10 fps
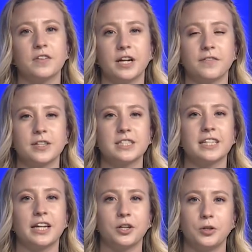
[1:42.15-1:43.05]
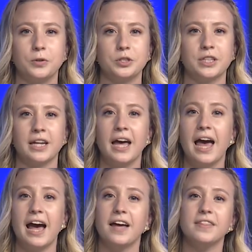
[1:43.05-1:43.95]
for Diversity and Inclusion
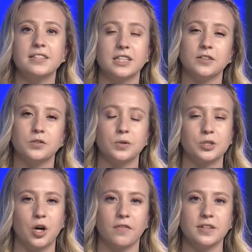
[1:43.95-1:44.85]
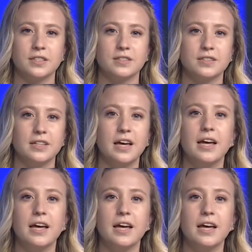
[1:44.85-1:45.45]
and the Dean of Students Office.